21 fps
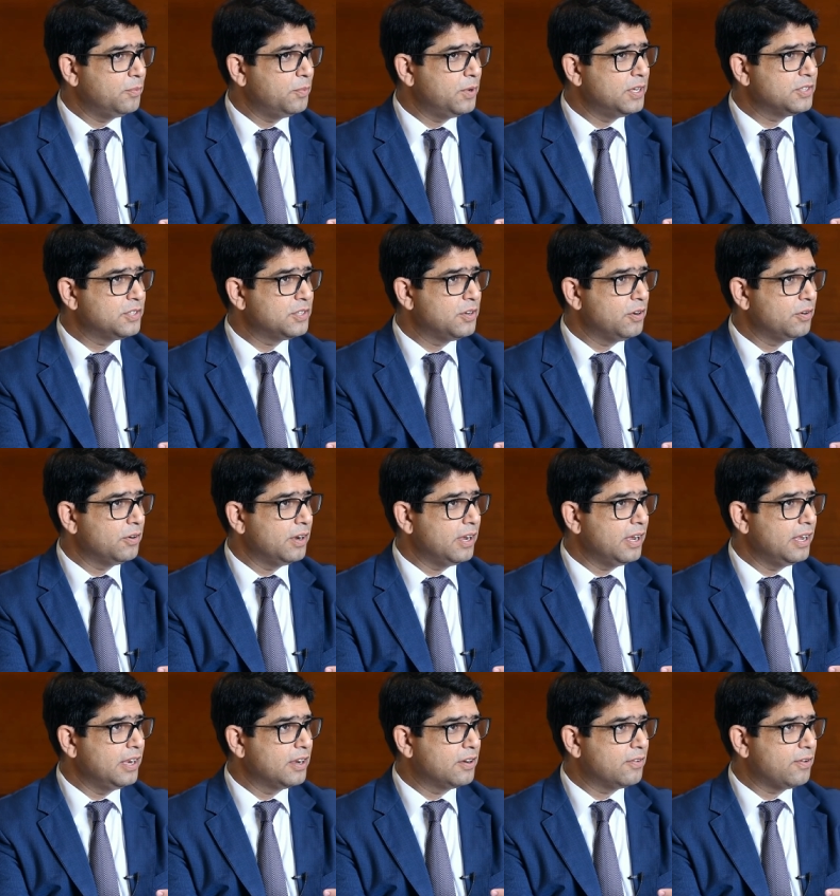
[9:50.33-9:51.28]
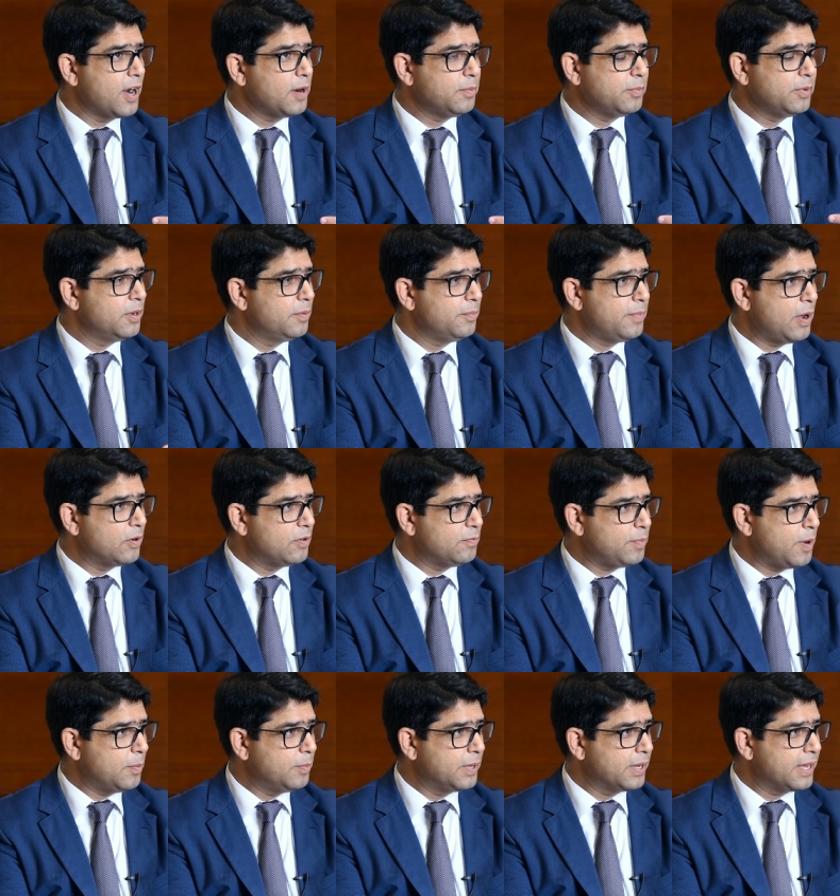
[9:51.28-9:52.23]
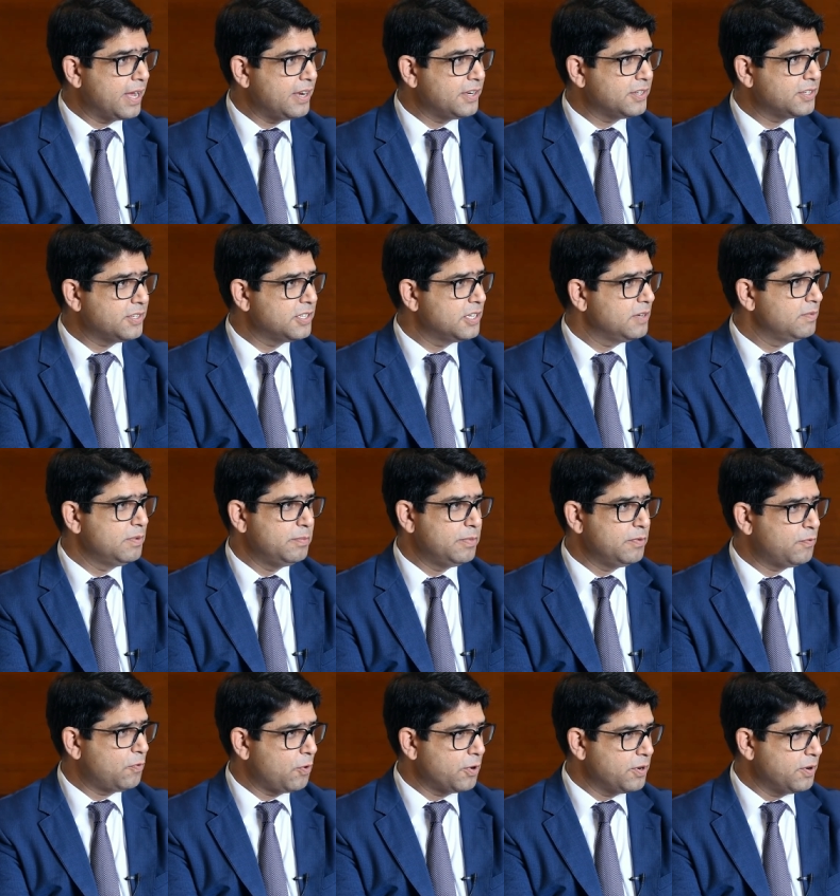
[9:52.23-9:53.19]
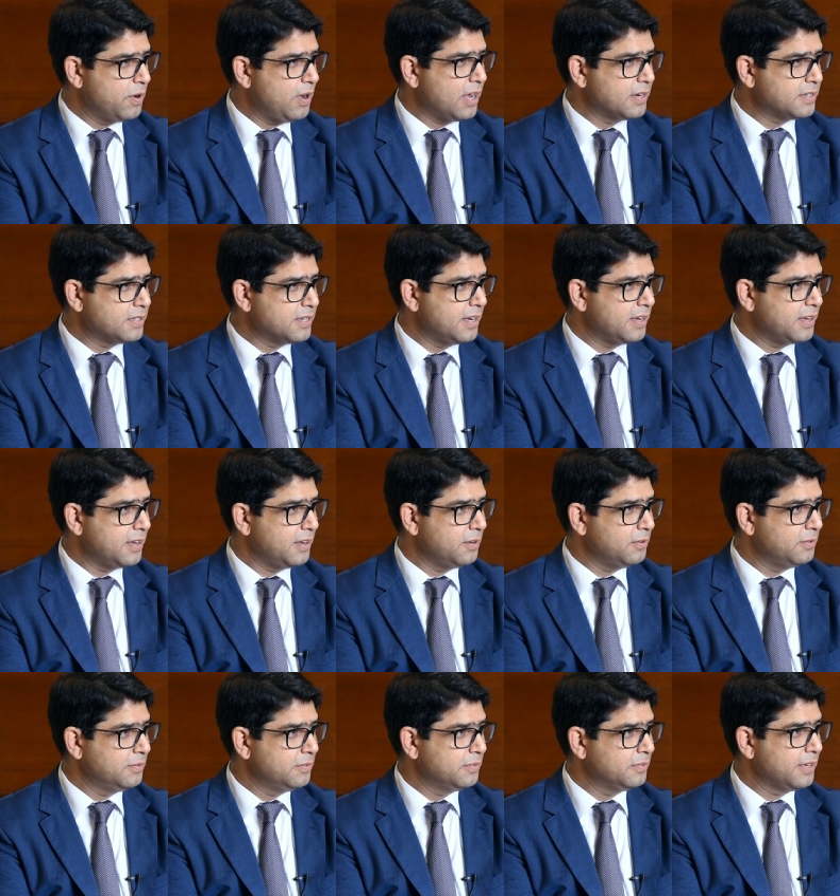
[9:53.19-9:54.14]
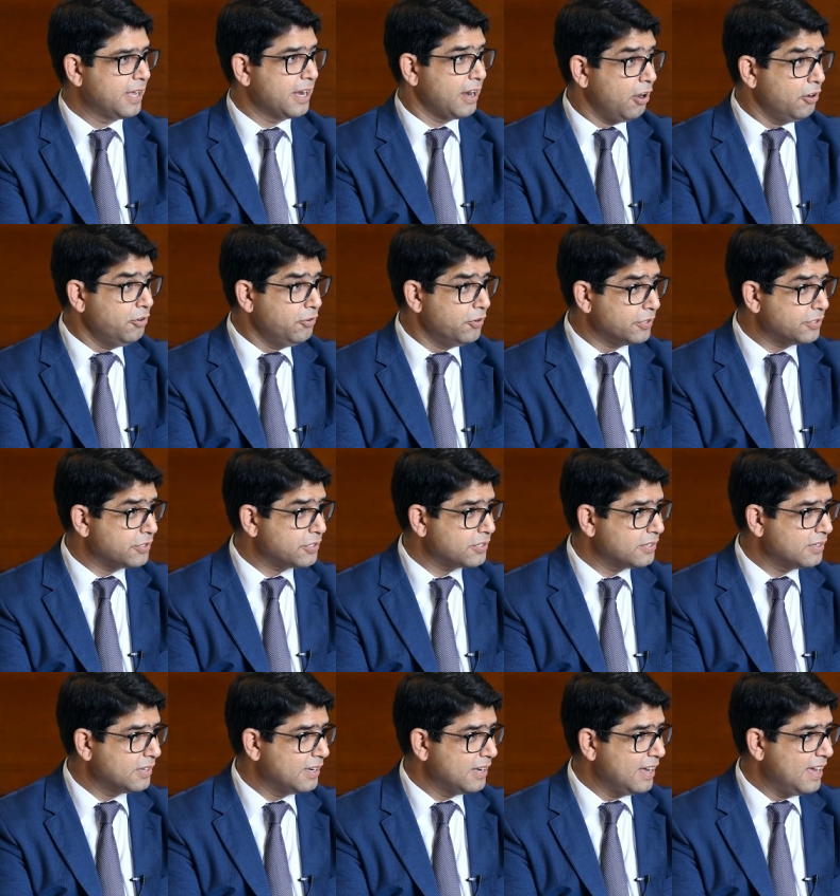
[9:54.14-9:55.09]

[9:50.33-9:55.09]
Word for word: was your incredible amount of publications, even before you got to AKU, like hundreds,